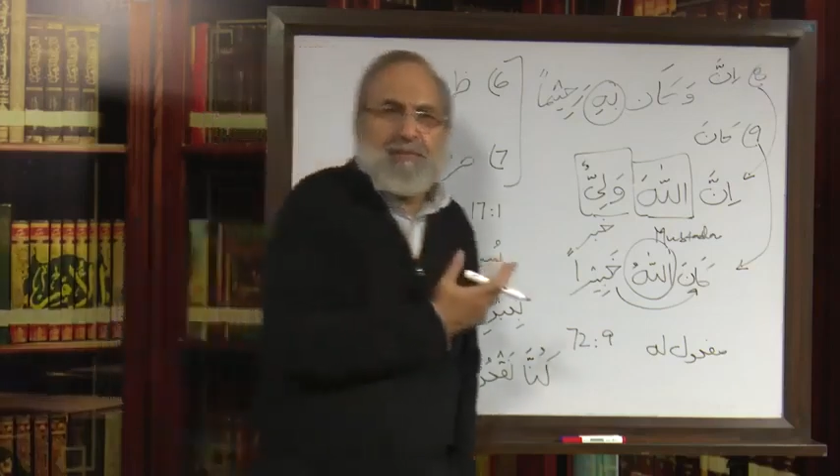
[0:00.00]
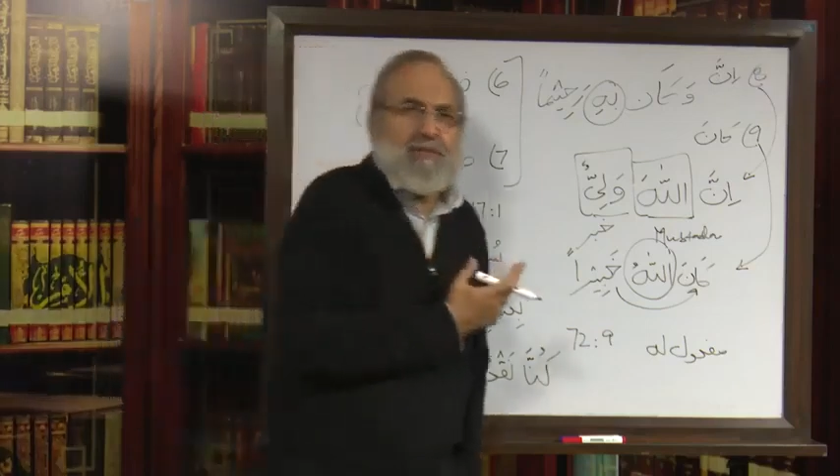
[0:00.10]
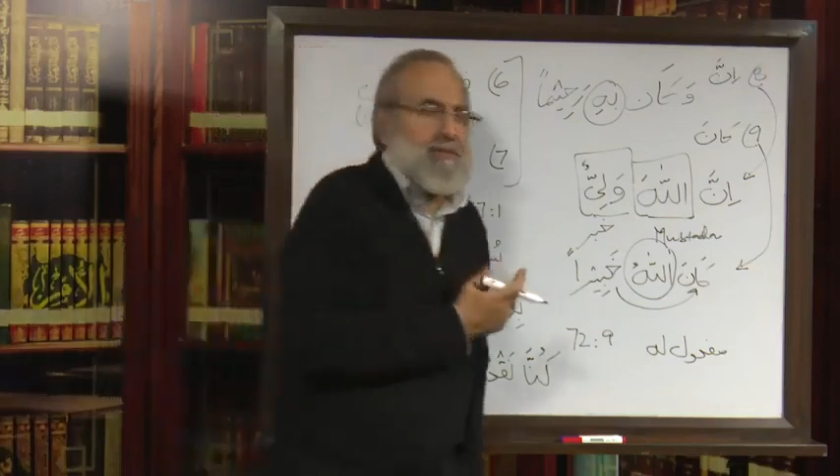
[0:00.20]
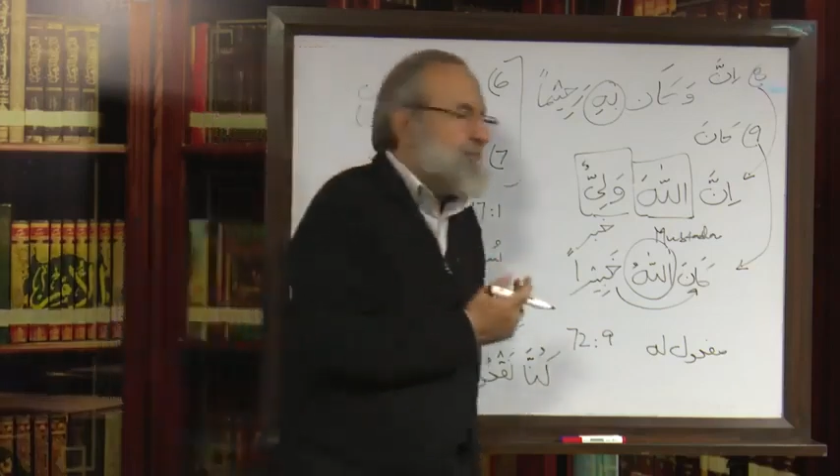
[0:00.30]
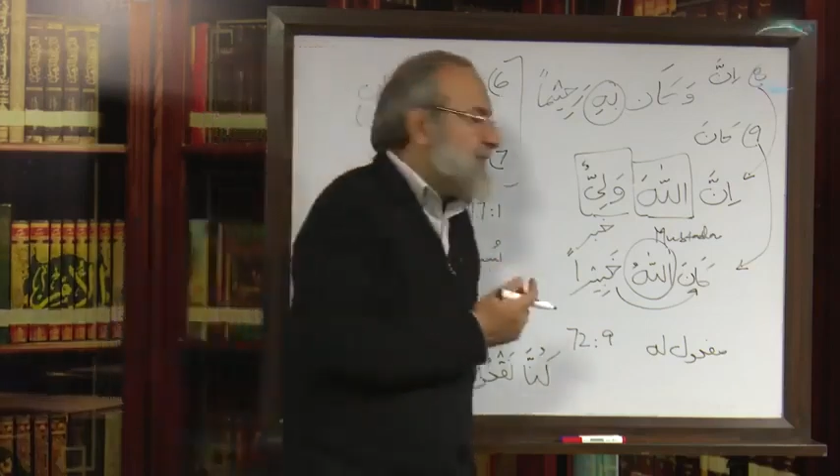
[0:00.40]

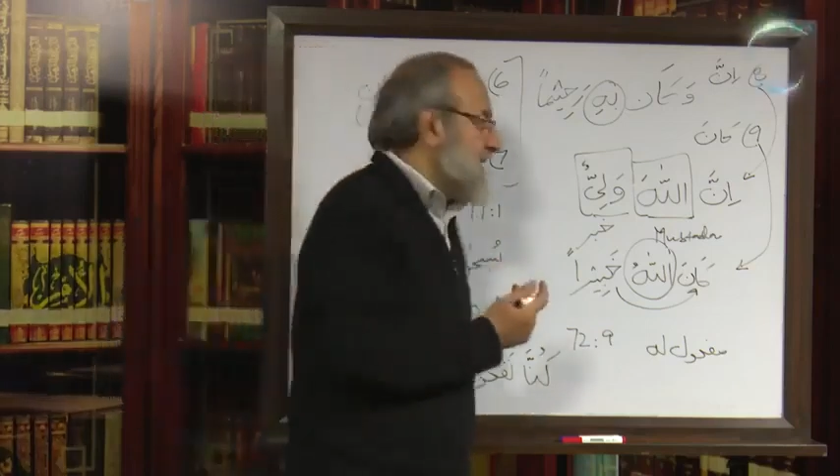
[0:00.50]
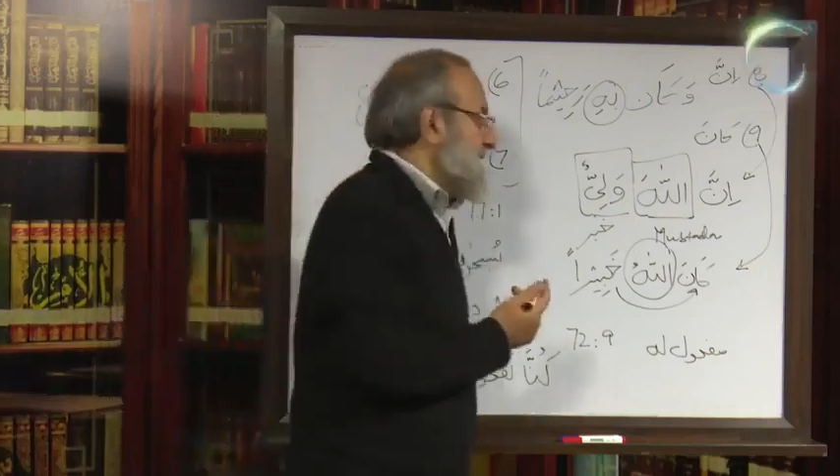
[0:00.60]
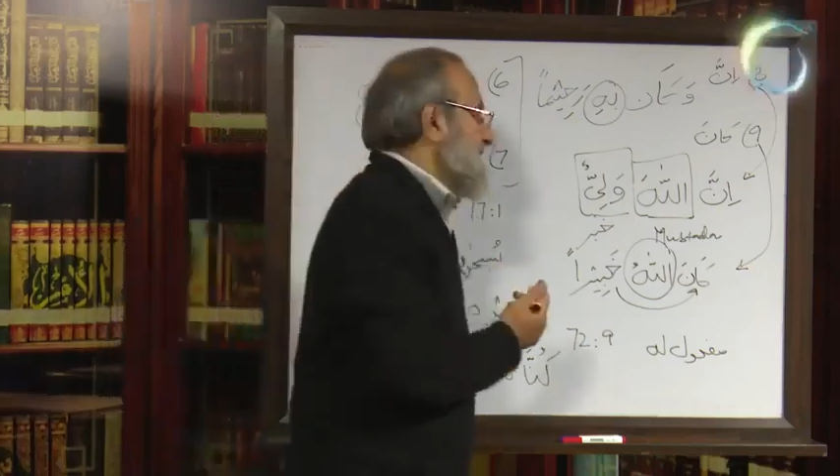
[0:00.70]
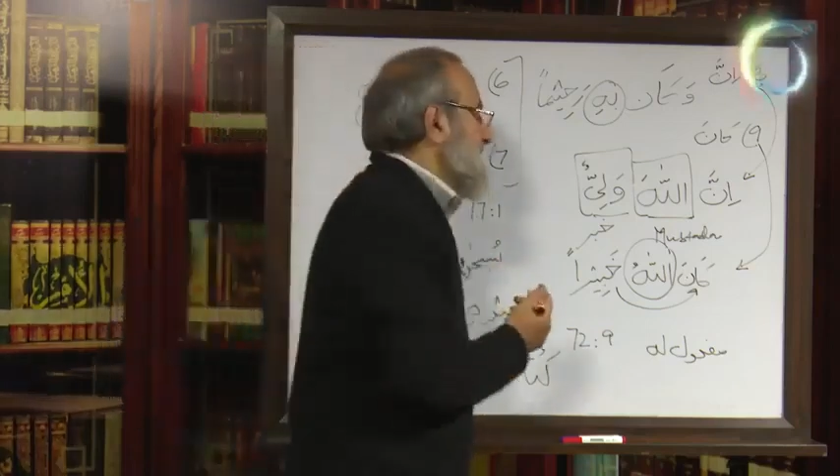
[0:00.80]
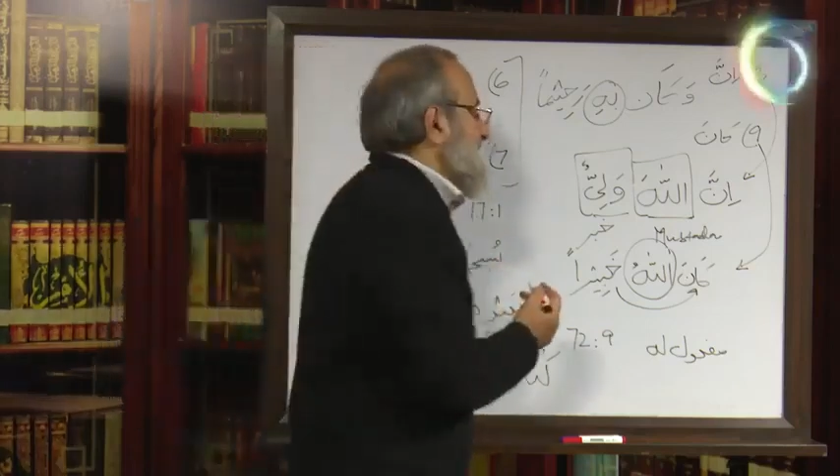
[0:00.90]
khabar.
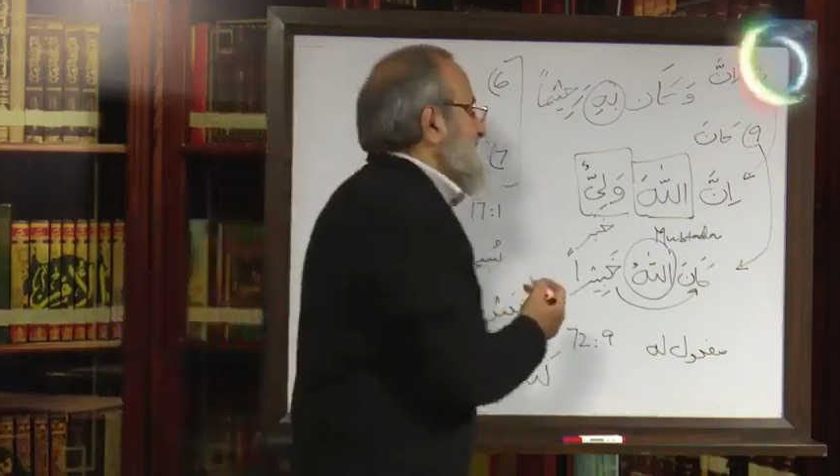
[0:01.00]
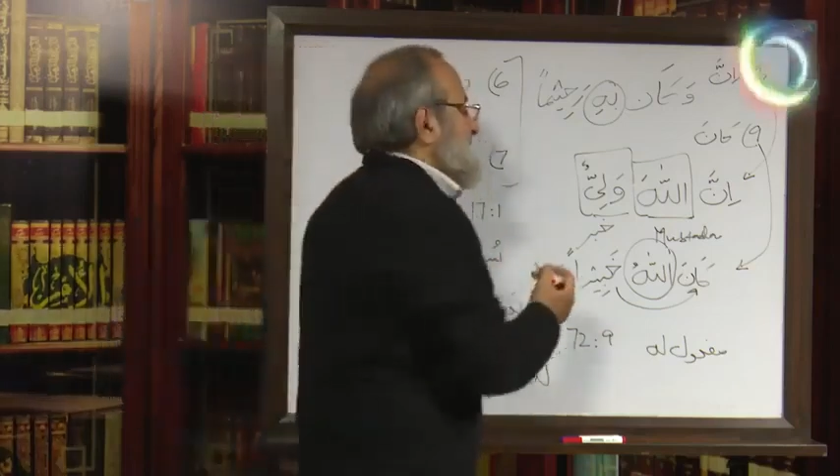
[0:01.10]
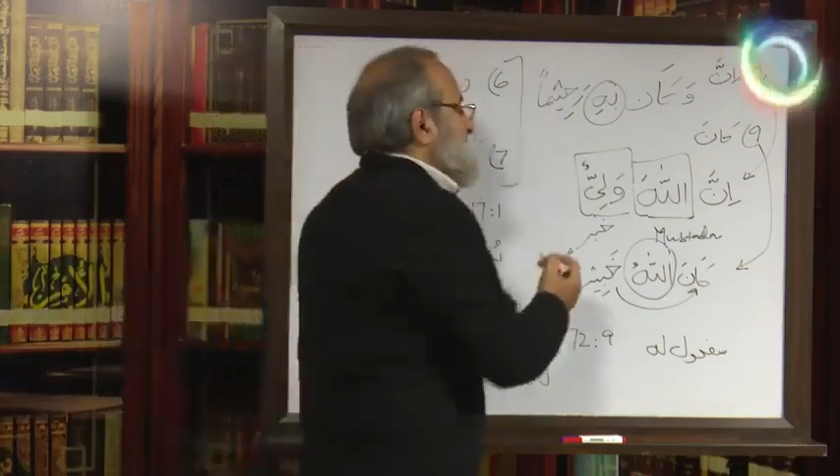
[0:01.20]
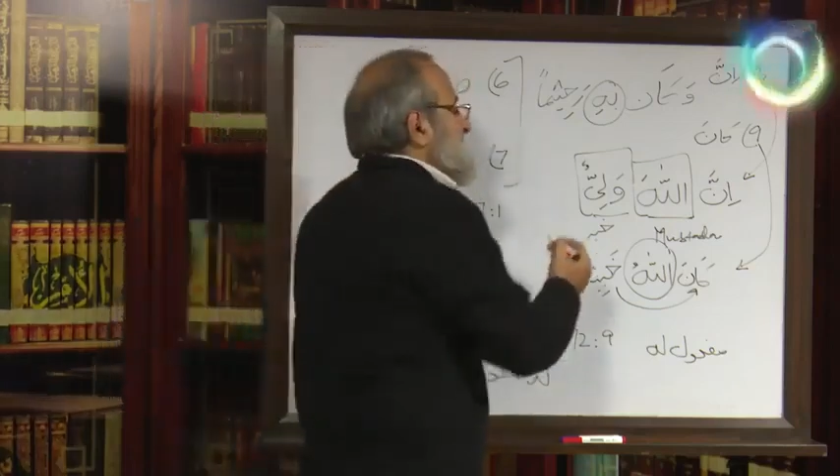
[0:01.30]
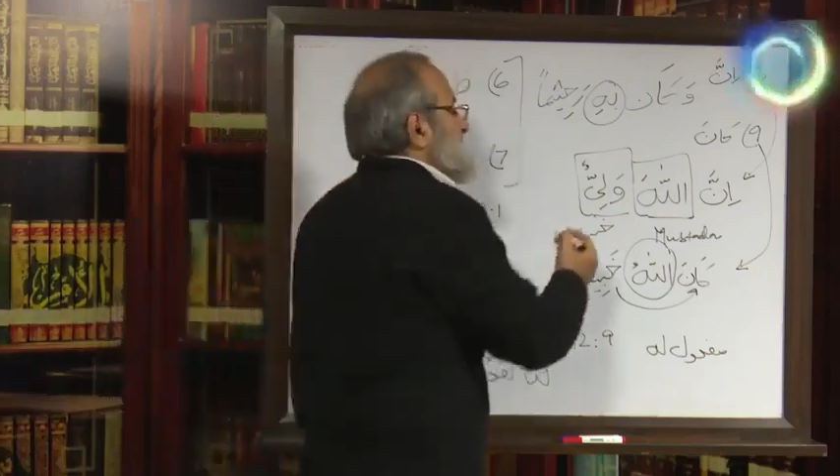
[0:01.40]

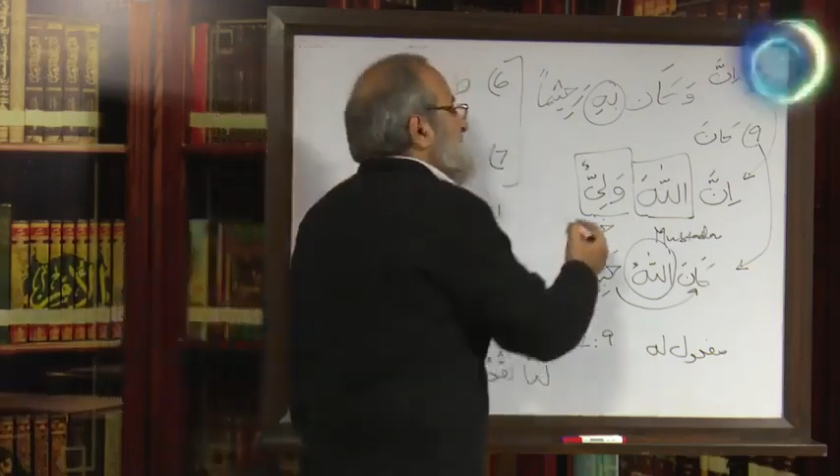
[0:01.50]
And